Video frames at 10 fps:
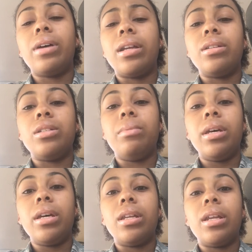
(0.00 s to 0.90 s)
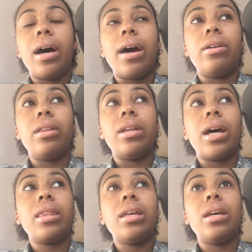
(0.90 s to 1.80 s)
kind of just being in denial and
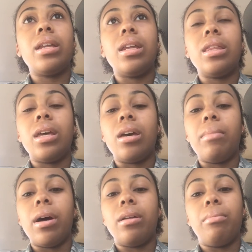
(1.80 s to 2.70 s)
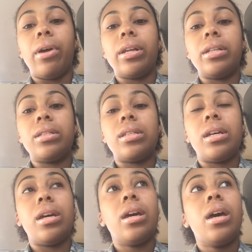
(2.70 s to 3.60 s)
not thinking anything about a
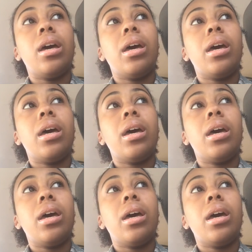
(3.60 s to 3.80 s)
pregnancy.